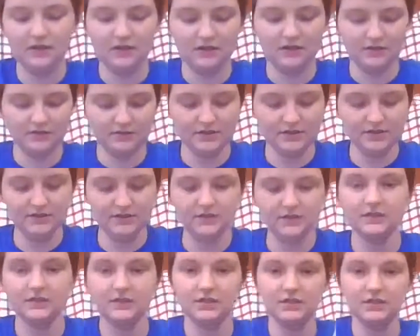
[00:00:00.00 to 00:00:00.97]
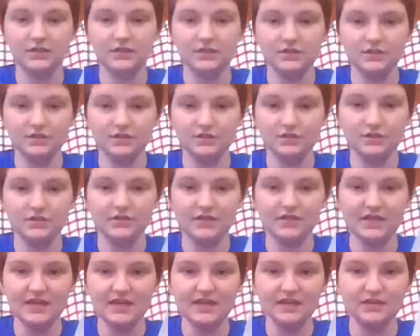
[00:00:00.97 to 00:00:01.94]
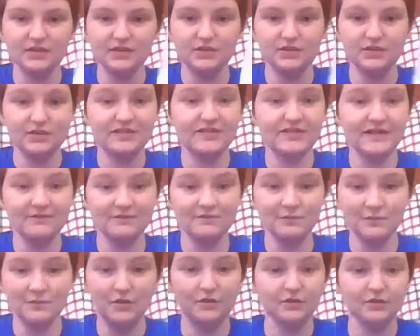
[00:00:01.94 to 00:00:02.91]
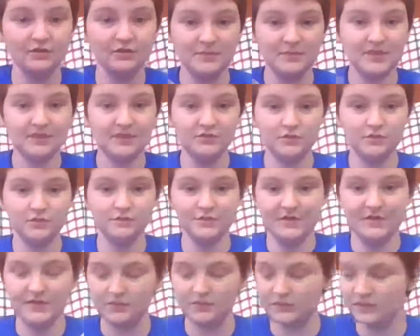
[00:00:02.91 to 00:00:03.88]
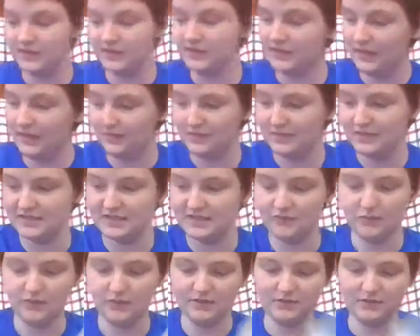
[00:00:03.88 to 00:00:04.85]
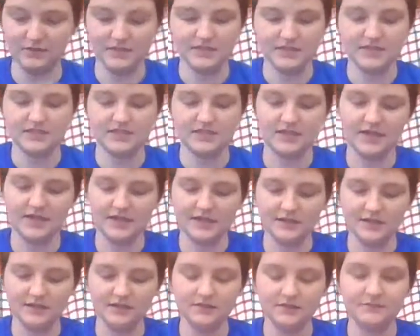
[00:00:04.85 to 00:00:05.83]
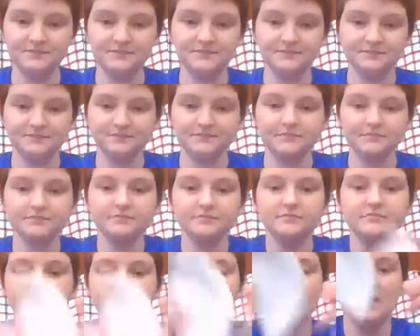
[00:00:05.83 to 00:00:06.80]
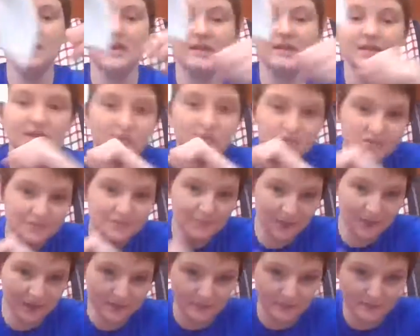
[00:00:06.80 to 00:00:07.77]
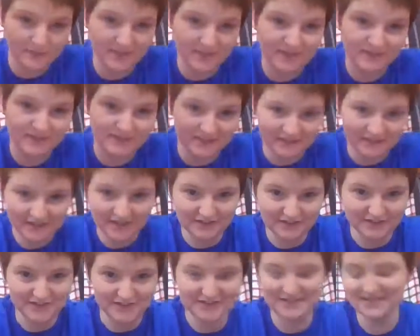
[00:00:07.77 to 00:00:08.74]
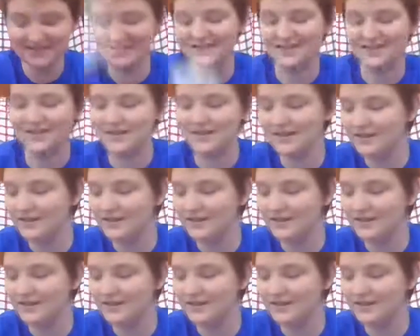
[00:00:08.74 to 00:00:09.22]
Alright, two sides, you can save them both and make two fans with it. I'm going to set one to the side. And here's the part where we get to color this.